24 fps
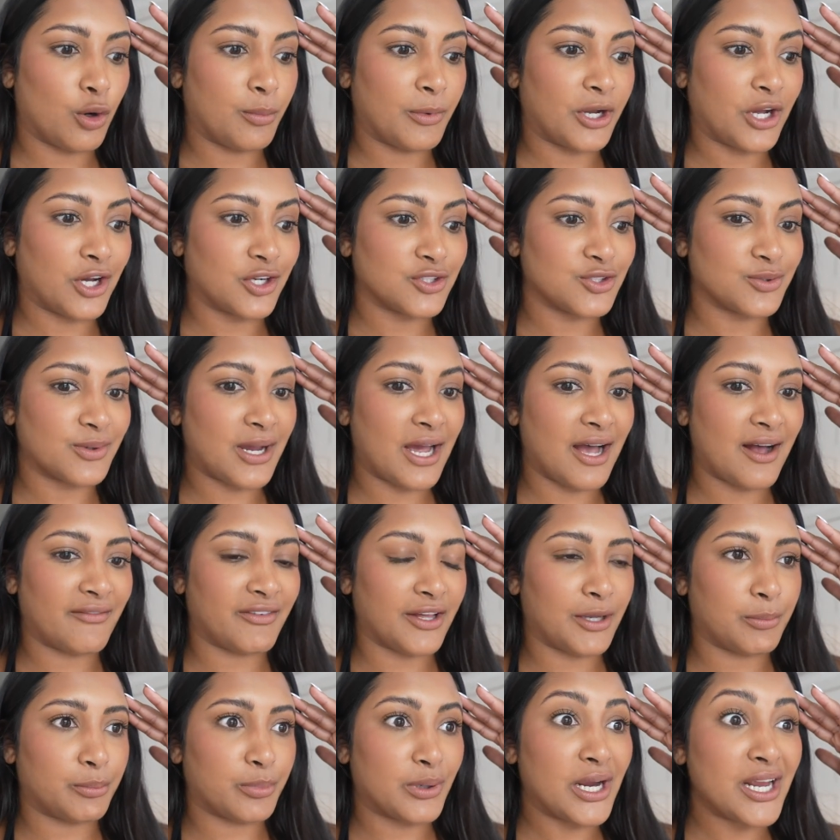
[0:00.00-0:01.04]
oh my God, do I have
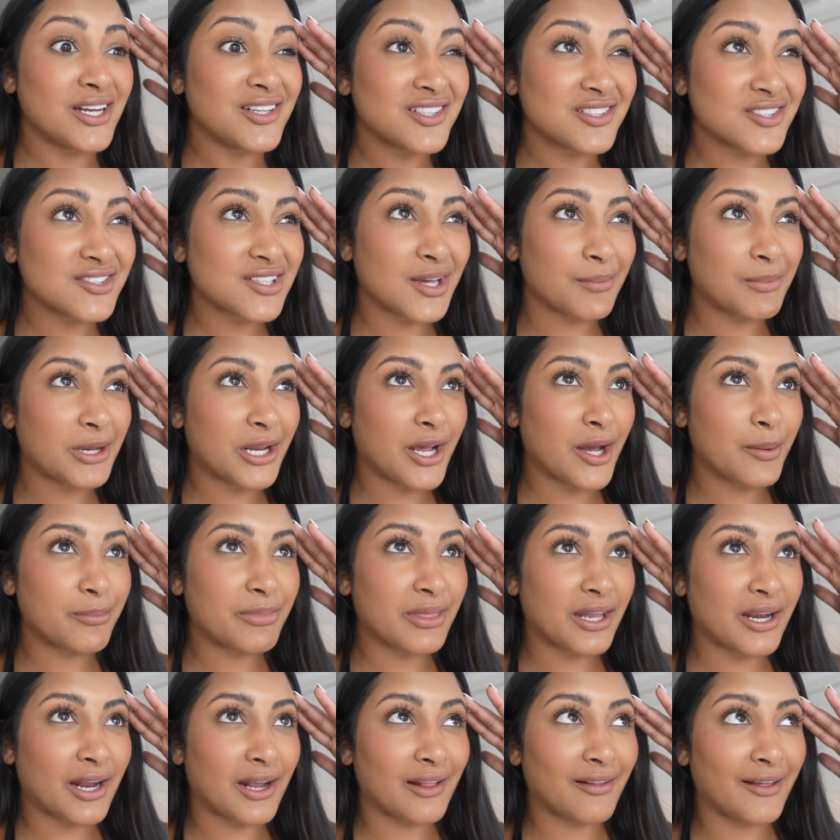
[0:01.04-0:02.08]
like brand deals coming up
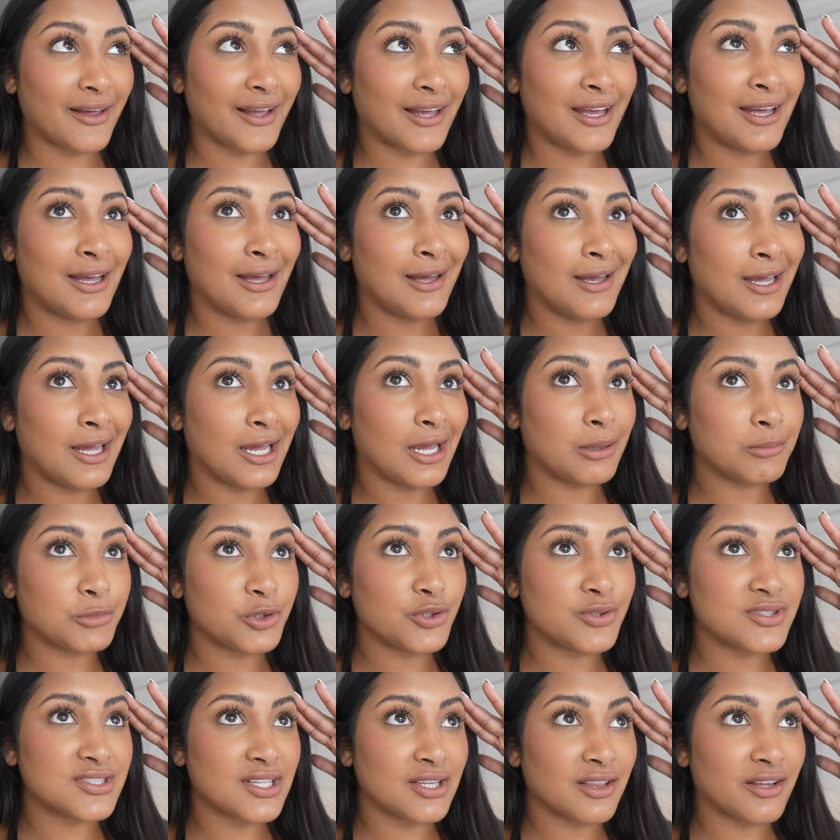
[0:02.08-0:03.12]
that I like am
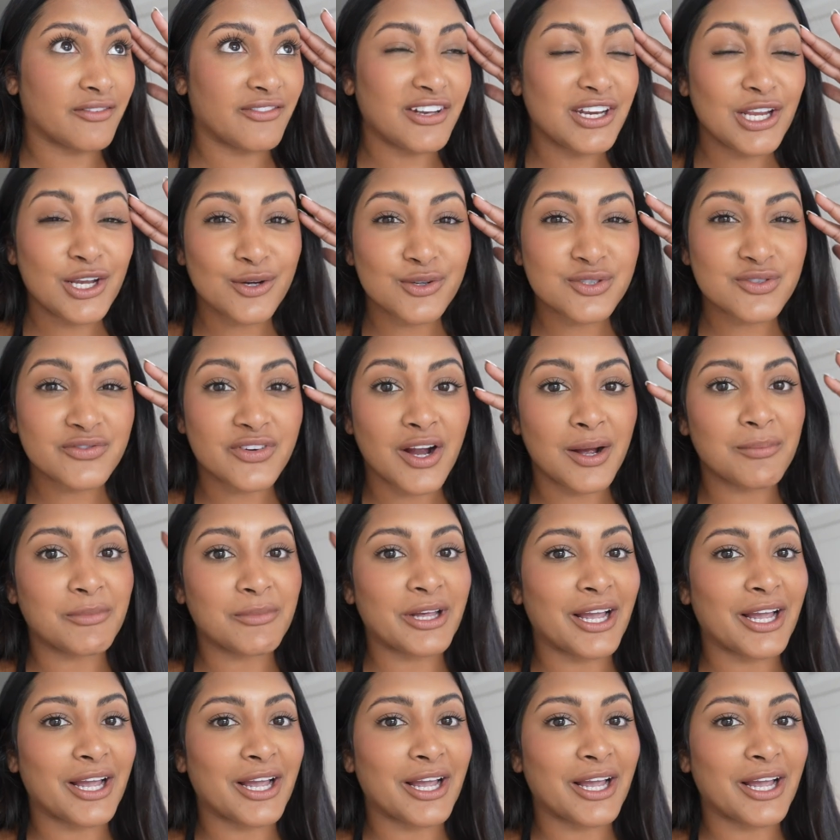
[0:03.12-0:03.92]
losing the videos from?